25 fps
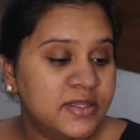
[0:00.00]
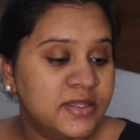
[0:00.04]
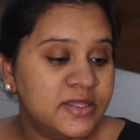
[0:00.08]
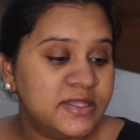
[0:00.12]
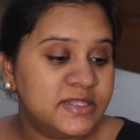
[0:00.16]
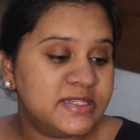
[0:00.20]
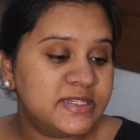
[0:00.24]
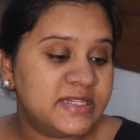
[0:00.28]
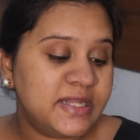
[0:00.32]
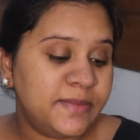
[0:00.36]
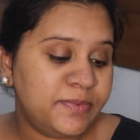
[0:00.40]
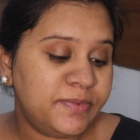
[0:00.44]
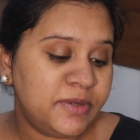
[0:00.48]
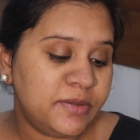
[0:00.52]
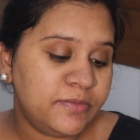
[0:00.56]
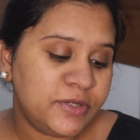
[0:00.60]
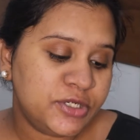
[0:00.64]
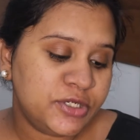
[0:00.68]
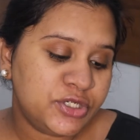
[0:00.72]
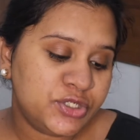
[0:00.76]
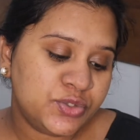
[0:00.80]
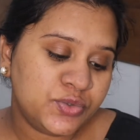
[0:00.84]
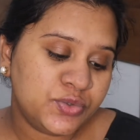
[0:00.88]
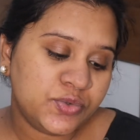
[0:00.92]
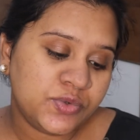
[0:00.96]
Step
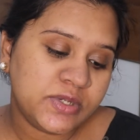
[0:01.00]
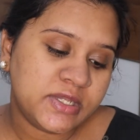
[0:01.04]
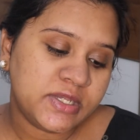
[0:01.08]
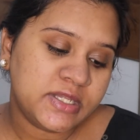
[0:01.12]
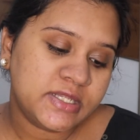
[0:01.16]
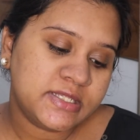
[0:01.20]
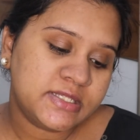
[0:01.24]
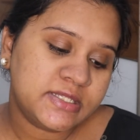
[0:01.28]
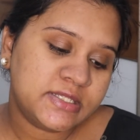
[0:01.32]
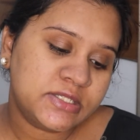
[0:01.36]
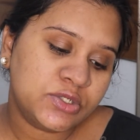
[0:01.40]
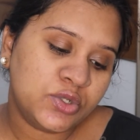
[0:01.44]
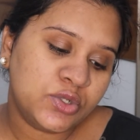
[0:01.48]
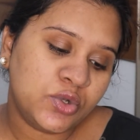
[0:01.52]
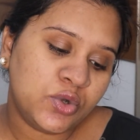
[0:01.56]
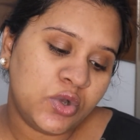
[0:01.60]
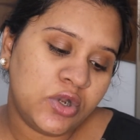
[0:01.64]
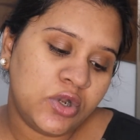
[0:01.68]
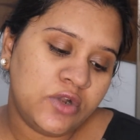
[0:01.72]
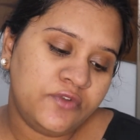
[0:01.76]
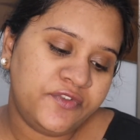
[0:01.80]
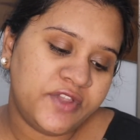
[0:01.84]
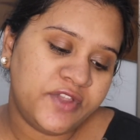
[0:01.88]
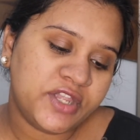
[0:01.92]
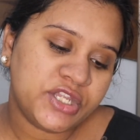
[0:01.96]
number 2 is
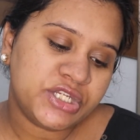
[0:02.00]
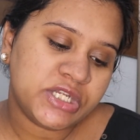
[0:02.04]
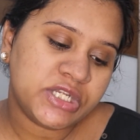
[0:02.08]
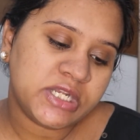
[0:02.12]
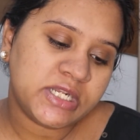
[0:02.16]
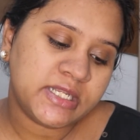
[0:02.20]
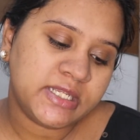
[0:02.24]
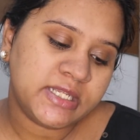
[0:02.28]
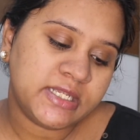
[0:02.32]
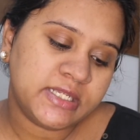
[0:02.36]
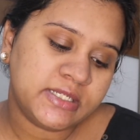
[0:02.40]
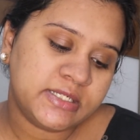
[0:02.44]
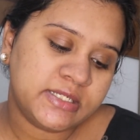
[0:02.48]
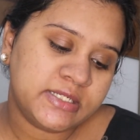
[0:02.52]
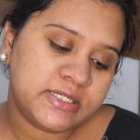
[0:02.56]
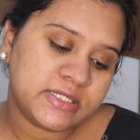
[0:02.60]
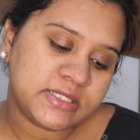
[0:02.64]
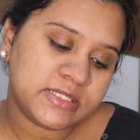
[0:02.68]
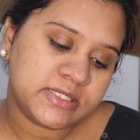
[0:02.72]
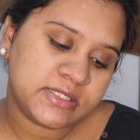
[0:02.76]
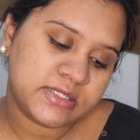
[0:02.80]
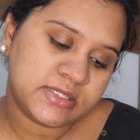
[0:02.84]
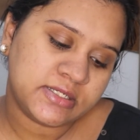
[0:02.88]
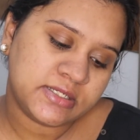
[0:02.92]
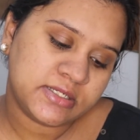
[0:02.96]
gold facial
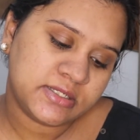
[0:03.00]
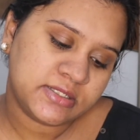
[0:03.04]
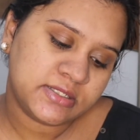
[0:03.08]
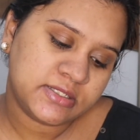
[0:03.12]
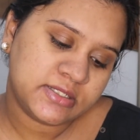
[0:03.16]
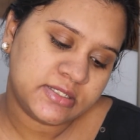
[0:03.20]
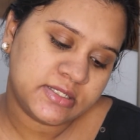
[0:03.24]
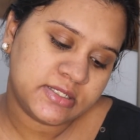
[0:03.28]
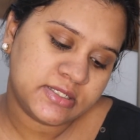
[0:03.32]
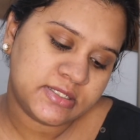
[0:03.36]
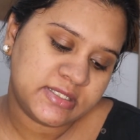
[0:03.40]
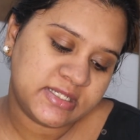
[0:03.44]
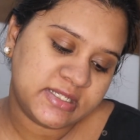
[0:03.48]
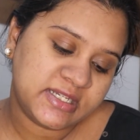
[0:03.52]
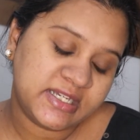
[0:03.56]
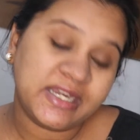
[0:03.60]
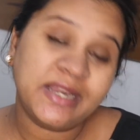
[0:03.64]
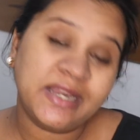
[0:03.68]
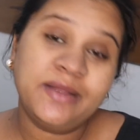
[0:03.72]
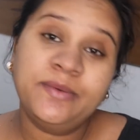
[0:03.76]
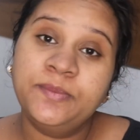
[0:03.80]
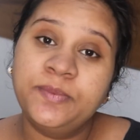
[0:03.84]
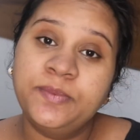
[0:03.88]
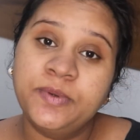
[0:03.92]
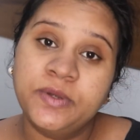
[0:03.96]
kit. This is
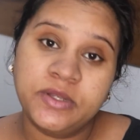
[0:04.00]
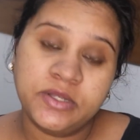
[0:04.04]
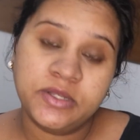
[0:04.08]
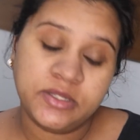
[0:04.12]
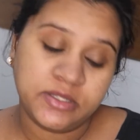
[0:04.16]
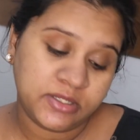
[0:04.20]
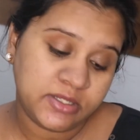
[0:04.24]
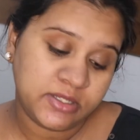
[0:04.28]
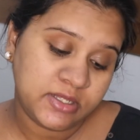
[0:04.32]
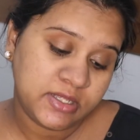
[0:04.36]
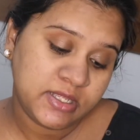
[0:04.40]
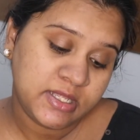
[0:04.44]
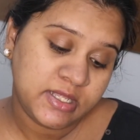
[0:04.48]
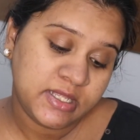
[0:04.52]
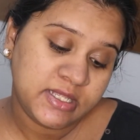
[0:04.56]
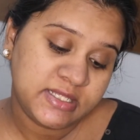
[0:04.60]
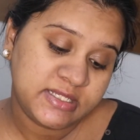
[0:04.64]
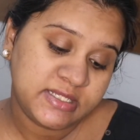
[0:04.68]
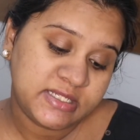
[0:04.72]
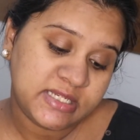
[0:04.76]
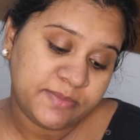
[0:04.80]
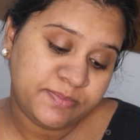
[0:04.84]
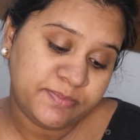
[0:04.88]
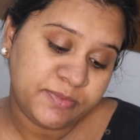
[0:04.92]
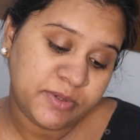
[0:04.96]
scrub.
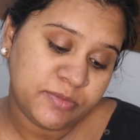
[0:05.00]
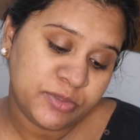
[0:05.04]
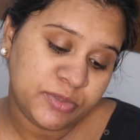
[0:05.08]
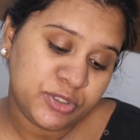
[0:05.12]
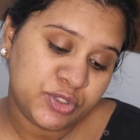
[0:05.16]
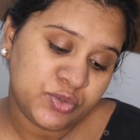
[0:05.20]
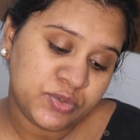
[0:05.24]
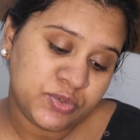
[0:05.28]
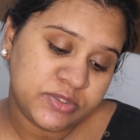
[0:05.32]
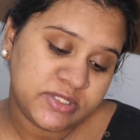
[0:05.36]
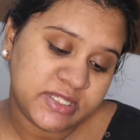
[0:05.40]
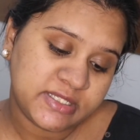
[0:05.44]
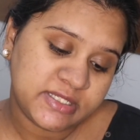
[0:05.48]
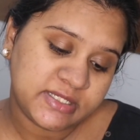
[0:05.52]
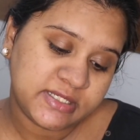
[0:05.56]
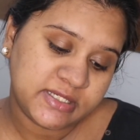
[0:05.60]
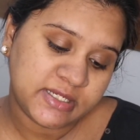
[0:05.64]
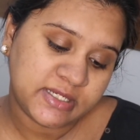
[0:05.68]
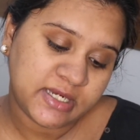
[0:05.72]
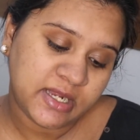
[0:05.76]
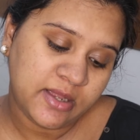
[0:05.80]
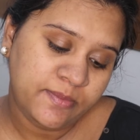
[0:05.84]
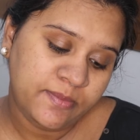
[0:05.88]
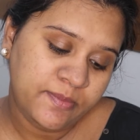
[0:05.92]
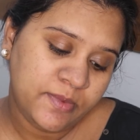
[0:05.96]
Step number 2 is a
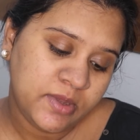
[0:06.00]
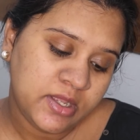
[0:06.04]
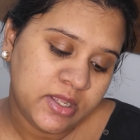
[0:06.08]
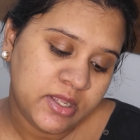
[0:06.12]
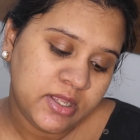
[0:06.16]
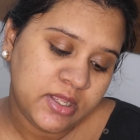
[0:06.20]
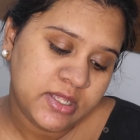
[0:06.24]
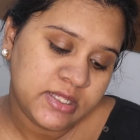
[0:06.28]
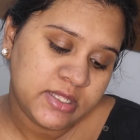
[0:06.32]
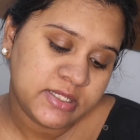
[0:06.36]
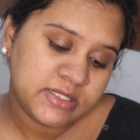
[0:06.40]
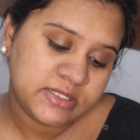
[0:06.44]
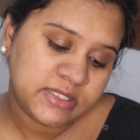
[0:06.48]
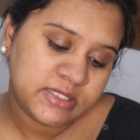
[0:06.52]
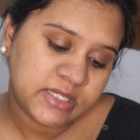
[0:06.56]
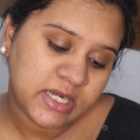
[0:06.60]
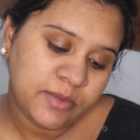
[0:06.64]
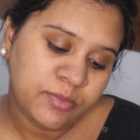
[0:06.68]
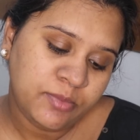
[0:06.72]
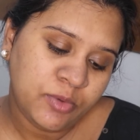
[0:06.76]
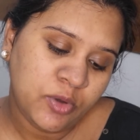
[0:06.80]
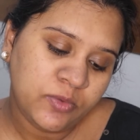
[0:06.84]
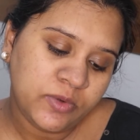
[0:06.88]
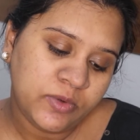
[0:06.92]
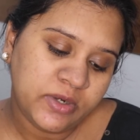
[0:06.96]
scrub.
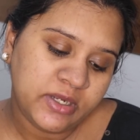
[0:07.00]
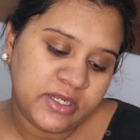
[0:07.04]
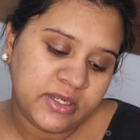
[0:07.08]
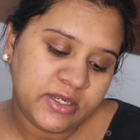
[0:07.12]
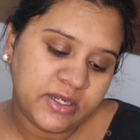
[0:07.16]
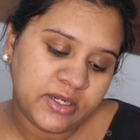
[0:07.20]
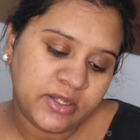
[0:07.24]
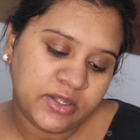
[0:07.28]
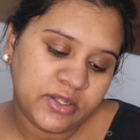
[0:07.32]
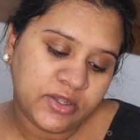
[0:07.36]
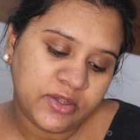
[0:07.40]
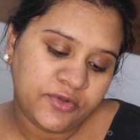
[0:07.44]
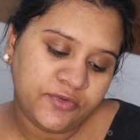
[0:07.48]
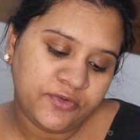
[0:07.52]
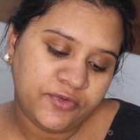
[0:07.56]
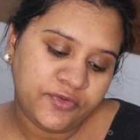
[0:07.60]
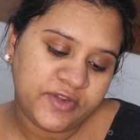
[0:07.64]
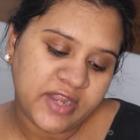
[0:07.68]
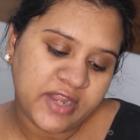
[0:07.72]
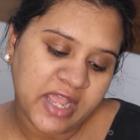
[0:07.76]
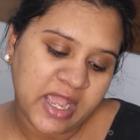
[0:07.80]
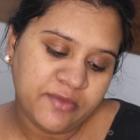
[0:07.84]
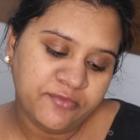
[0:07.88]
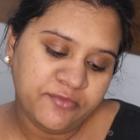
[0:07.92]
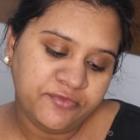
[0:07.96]
Scrub over your
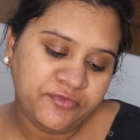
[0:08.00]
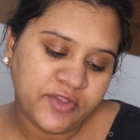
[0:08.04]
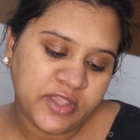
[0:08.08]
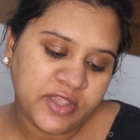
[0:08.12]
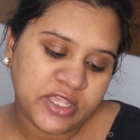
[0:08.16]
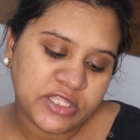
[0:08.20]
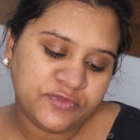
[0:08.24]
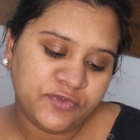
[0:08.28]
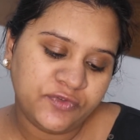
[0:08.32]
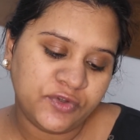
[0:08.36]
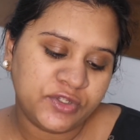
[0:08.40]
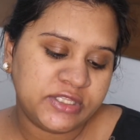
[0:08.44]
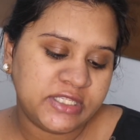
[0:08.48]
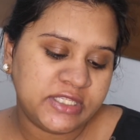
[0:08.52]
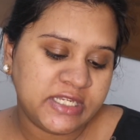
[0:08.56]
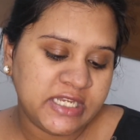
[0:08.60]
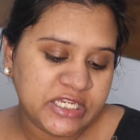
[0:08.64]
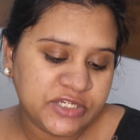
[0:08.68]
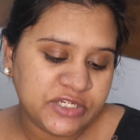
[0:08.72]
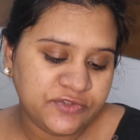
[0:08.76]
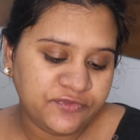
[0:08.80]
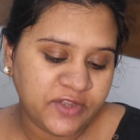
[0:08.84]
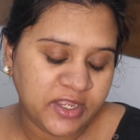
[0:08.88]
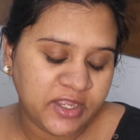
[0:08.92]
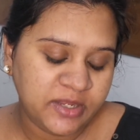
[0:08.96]
damp face for
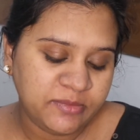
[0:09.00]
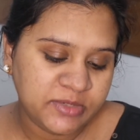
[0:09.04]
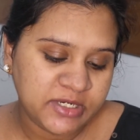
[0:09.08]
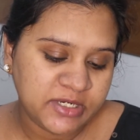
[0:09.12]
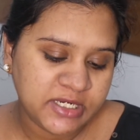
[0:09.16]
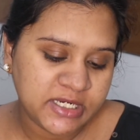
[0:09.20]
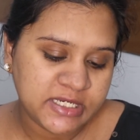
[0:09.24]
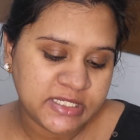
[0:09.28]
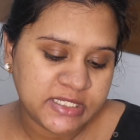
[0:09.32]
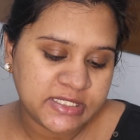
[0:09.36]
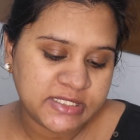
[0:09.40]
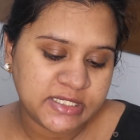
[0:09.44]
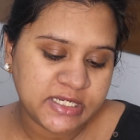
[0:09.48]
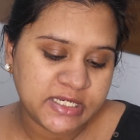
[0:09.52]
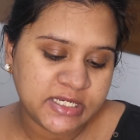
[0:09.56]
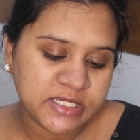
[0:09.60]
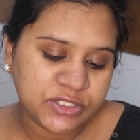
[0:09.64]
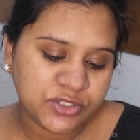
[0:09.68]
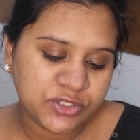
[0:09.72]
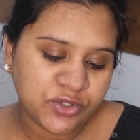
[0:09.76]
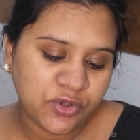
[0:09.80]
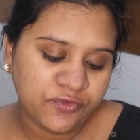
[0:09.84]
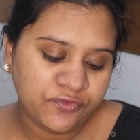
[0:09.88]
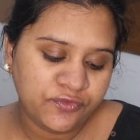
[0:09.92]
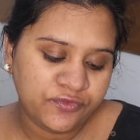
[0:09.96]
3 to 5 minutes.
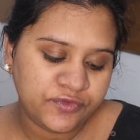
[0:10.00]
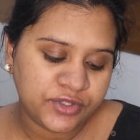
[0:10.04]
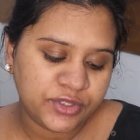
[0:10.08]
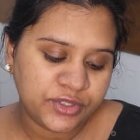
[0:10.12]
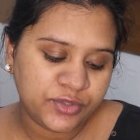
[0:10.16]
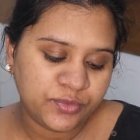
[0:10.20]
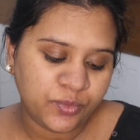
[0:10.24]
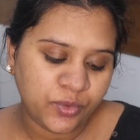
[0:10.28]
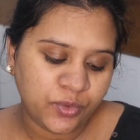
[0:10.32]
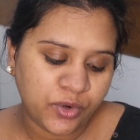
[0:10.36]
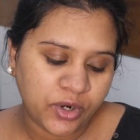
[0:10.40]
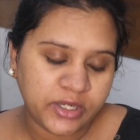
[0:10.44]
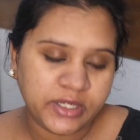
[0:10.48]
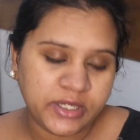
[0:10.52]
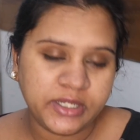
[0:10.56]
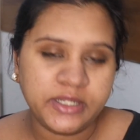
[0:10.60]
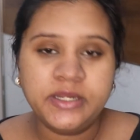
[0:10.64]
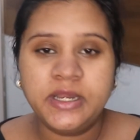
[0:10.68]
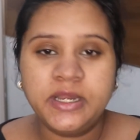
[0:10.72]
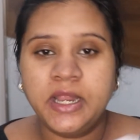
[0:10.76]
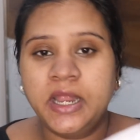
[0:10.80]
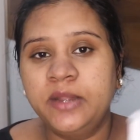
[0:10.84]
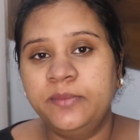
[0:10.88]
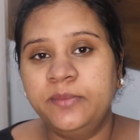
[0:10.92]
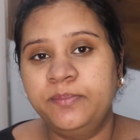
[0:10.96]
Rinse off with
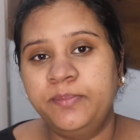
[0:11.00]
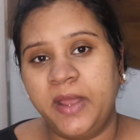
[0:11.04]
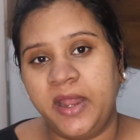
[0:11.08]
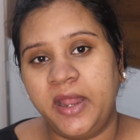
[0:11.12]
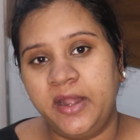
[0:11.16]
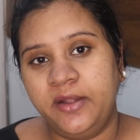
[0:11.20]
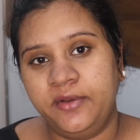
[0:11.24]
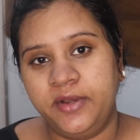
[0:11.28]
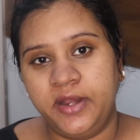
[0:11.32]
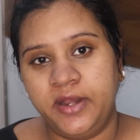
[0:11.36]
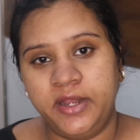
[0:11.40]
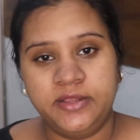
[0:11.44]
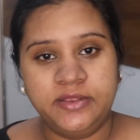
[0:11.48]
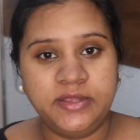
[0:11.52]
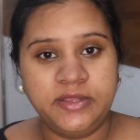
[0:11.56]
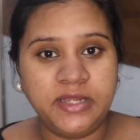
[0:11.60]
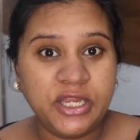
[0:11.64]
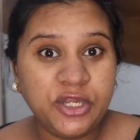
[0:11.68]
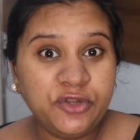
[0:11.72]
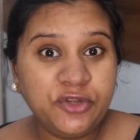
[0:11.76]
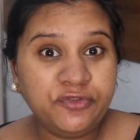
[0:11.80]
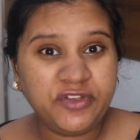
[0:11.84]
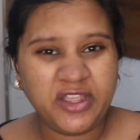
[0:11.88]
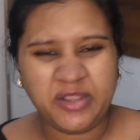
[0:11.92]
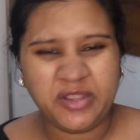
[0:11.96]
water and pat dry.
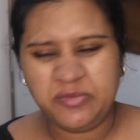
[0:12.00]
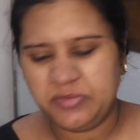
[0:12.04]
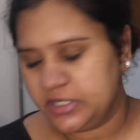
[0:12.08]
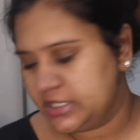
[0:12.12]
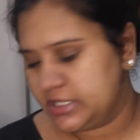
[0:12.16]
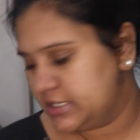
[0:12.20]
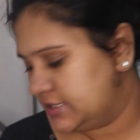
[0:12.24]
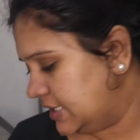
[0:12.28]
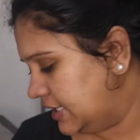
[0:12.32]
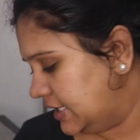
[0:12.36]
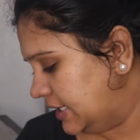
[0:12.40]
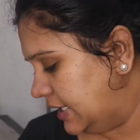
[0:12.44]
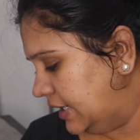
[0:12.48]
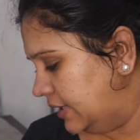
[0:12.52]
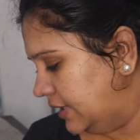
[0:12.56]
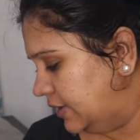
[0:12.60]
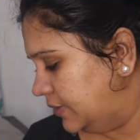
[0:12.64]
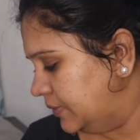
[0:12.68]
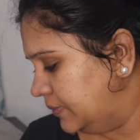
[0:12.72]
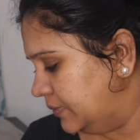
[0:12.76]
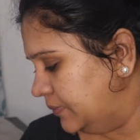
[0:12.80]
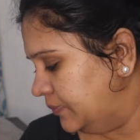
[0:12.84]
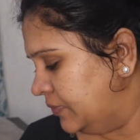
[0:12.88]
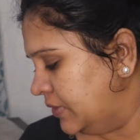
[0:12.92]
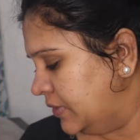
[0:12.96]
3 to 5 minutes again.
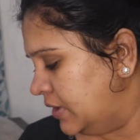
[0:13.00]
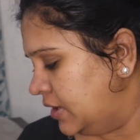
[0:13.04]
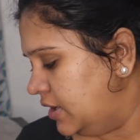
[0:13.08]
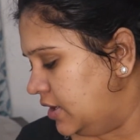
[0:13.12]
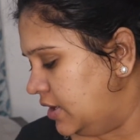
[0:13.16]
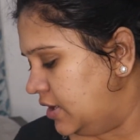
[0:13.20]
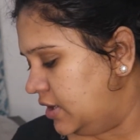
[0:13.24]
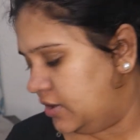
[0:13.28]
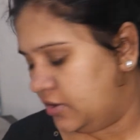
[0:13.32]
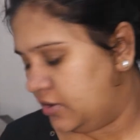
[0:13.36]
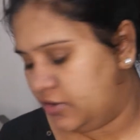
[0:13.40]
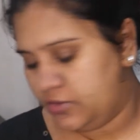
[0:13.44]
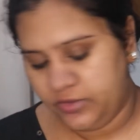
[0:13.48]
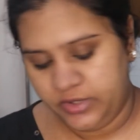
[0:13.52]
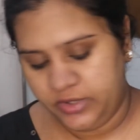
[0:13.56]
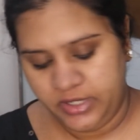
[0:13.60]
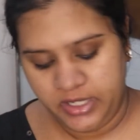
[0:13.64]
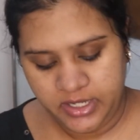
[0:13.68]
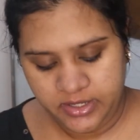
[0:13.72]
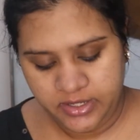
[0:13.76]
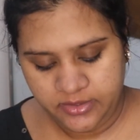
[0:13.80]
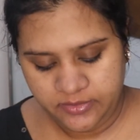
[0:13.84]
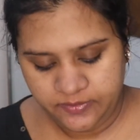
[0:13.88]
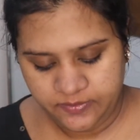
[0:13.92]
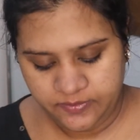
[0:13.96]

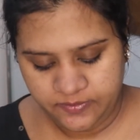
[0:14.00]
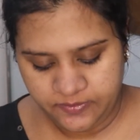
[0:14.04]
Okay.